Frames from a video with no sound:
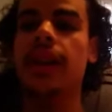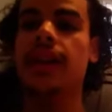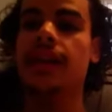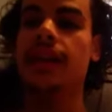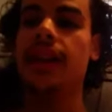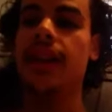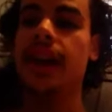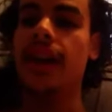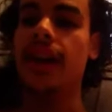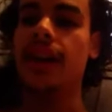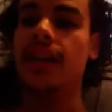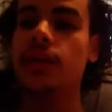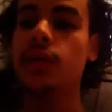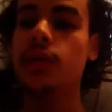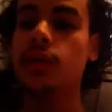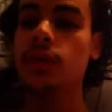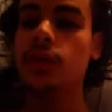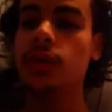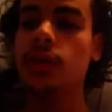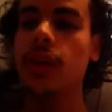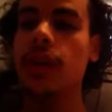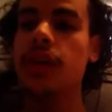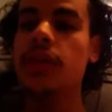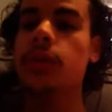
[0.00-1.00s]
that you will
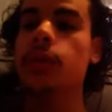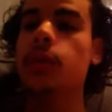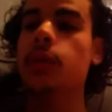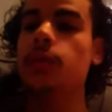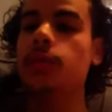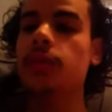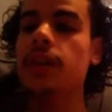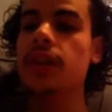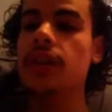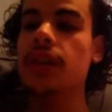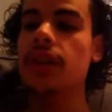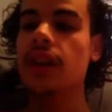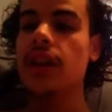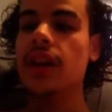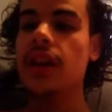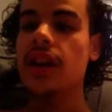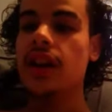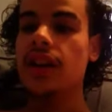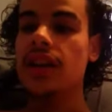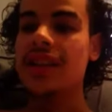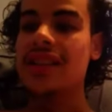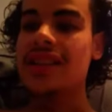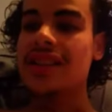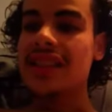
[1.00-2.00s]
do that, you will be
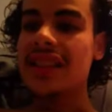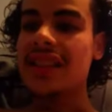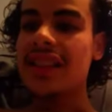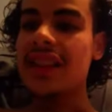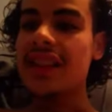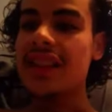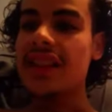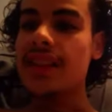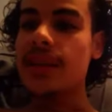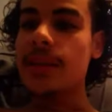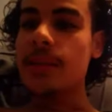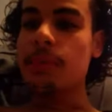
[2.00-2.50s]
sinless